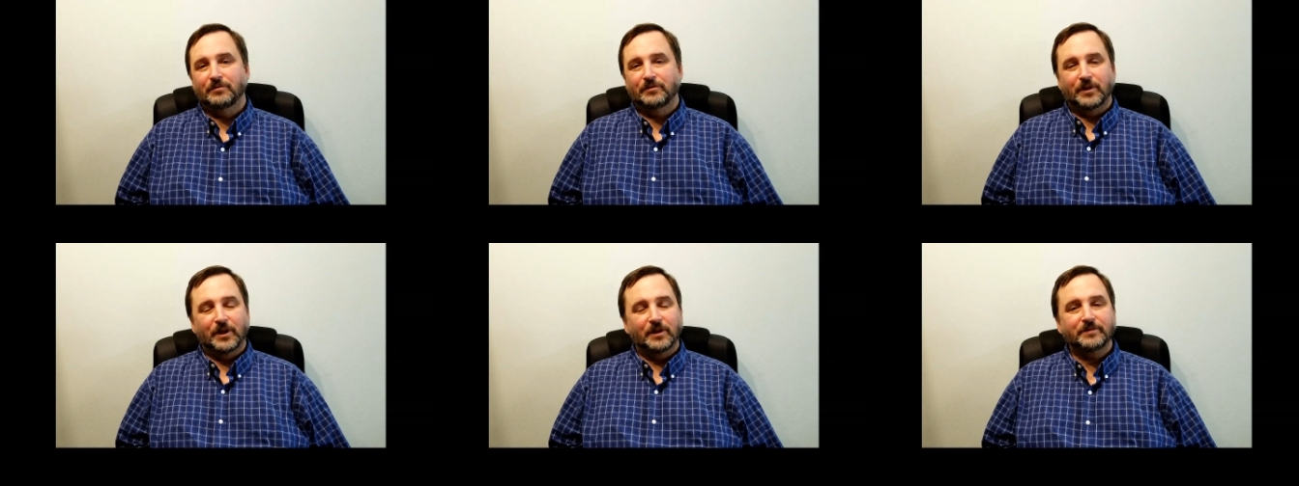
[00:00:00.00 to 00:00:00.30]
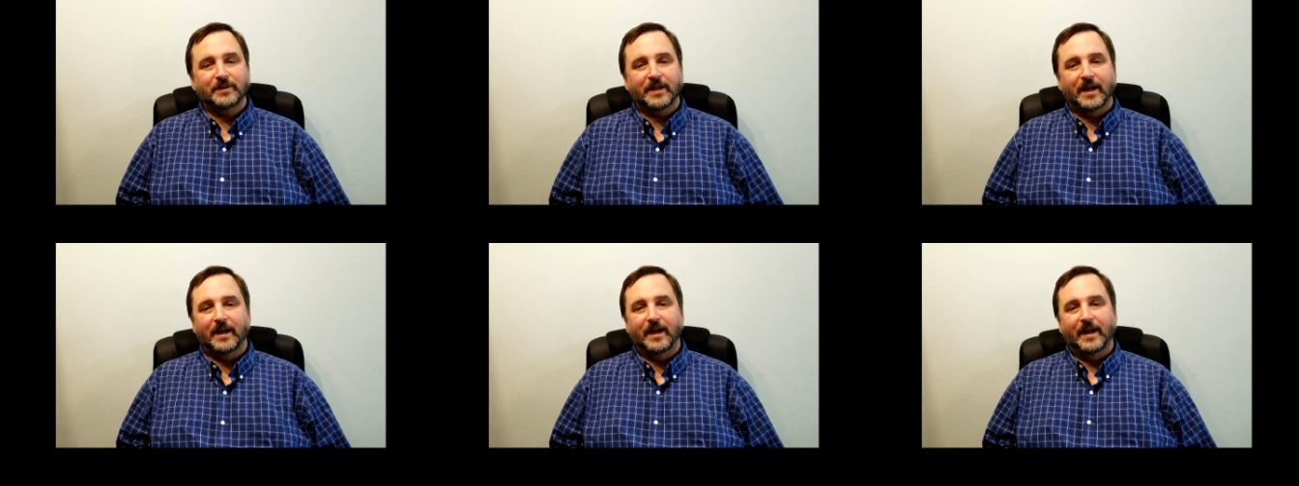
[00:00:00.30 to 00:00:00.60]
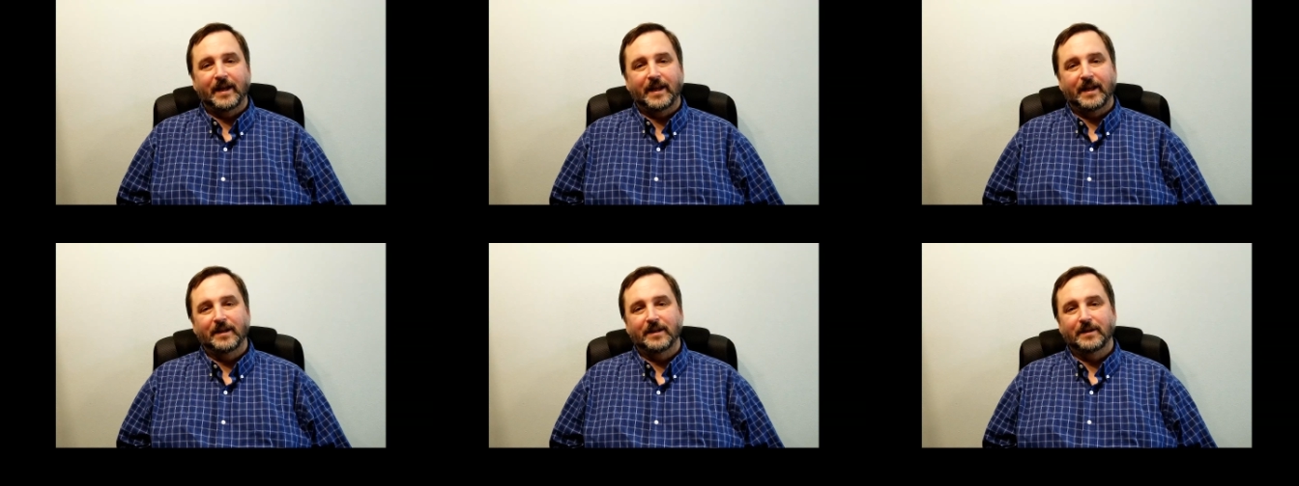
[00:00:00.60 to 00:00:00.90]
fluff guy
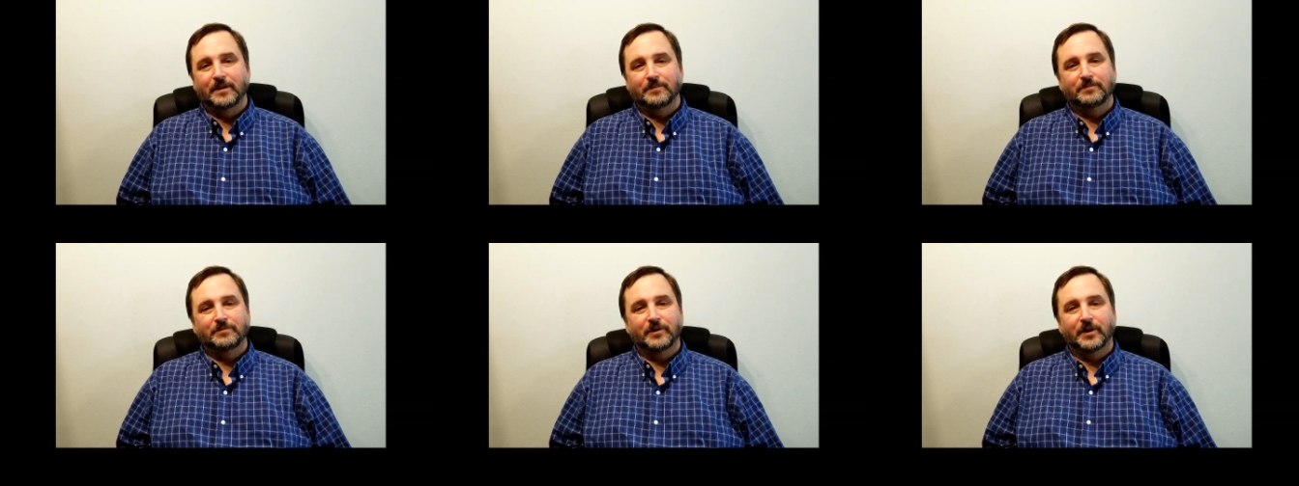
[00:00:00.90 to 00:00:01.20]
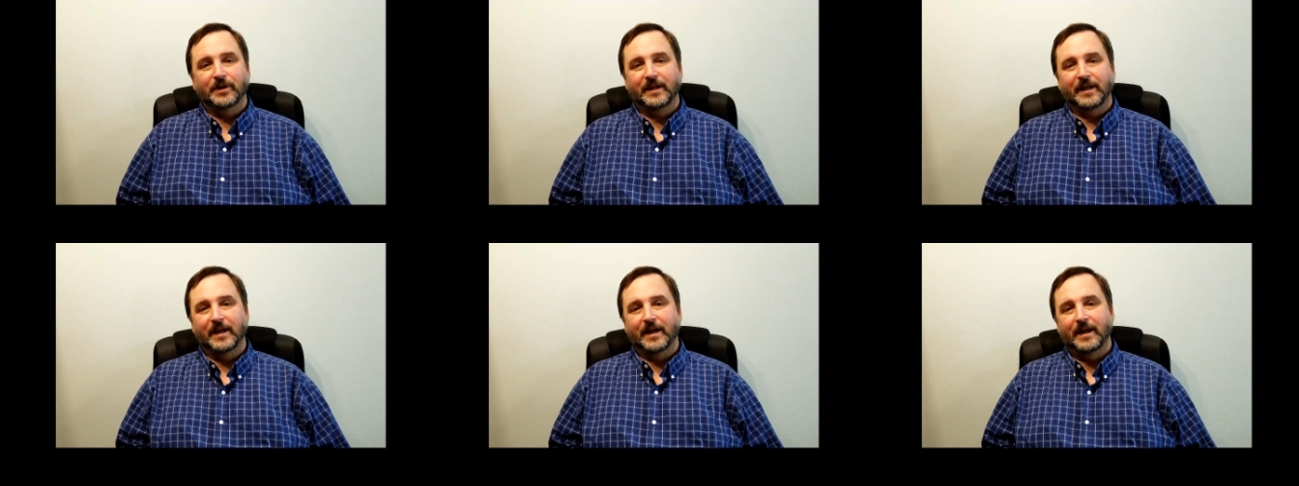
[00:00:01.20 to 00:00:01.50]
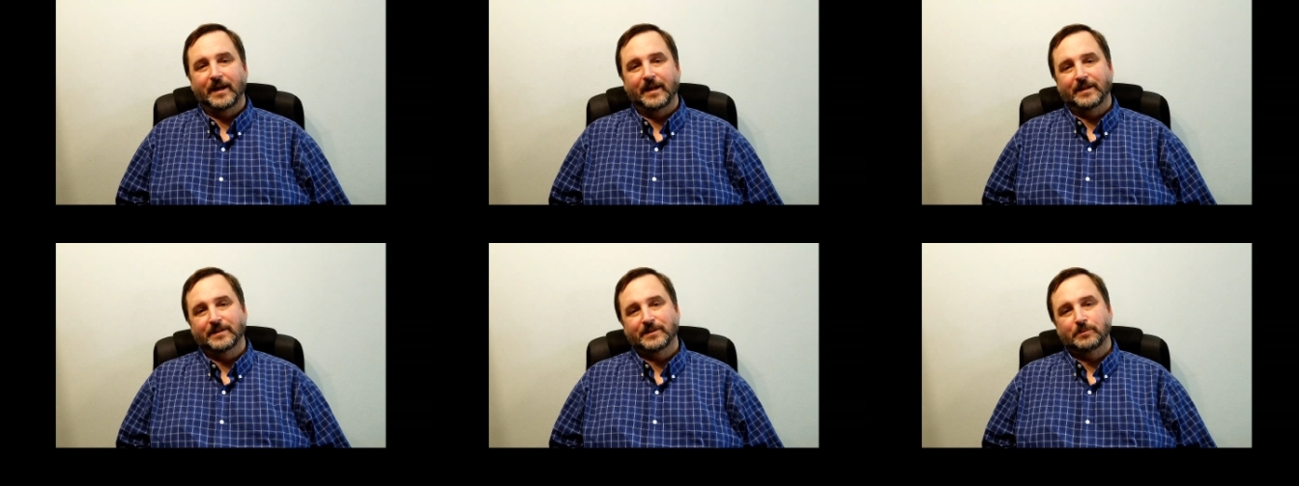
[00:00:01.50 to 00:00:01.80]
and a fun
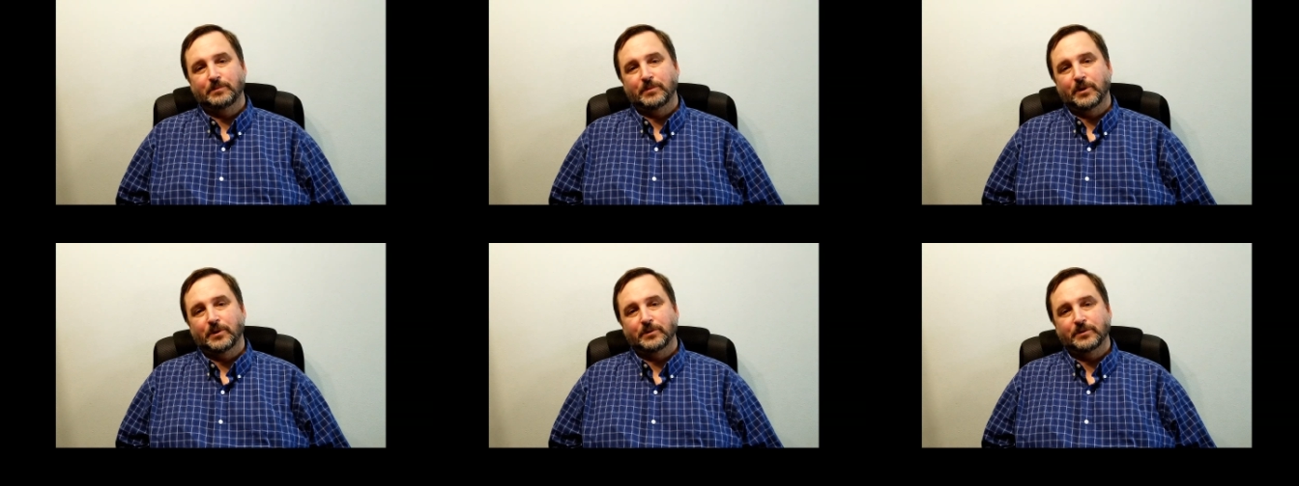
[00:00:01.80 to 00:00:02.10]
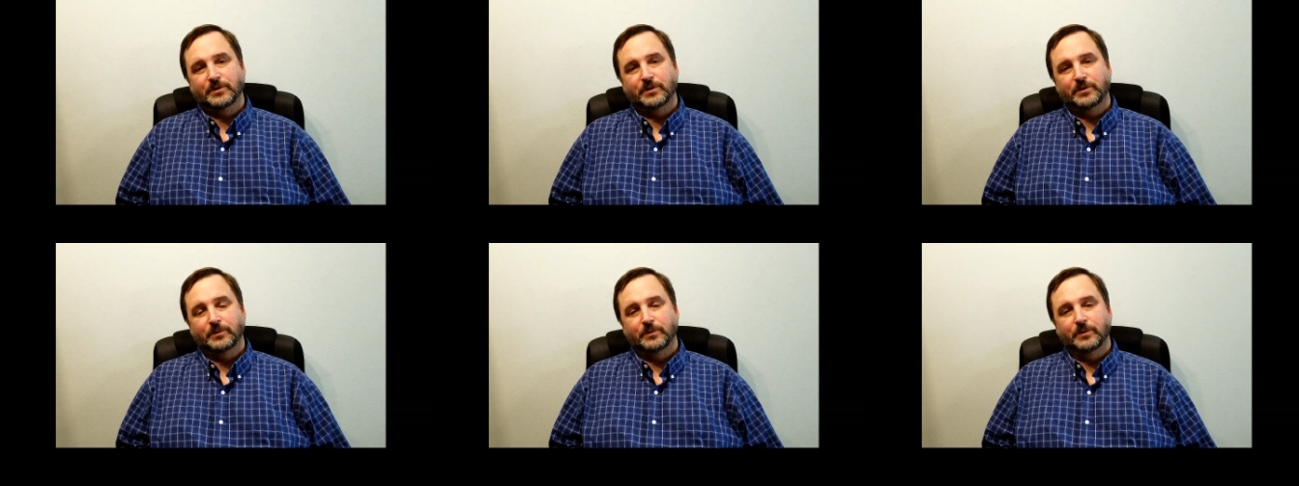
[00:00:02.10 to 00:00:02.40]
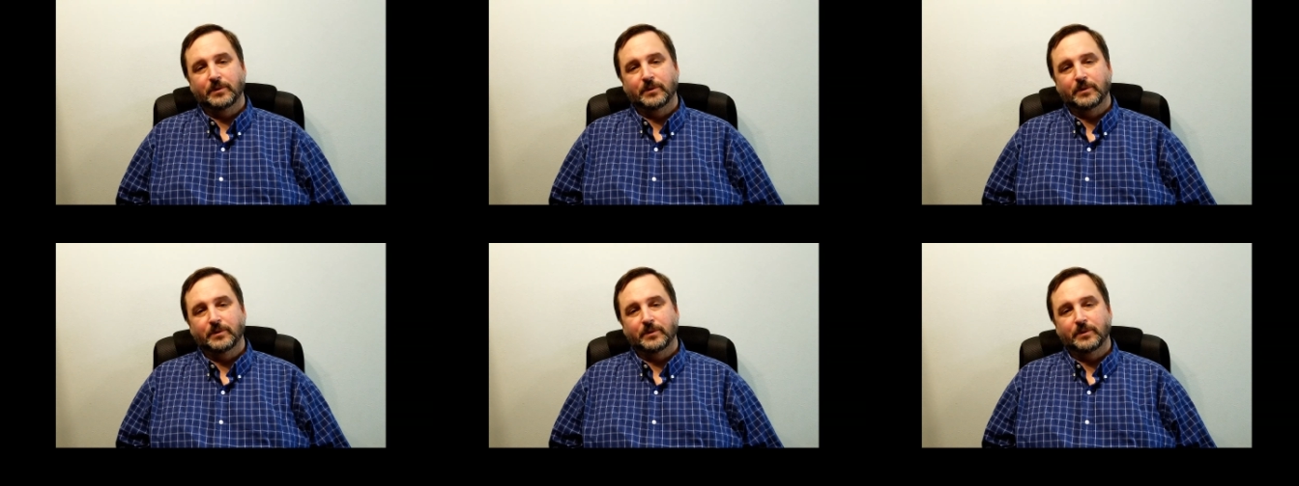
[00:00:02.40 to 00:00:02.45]
guy as opposed to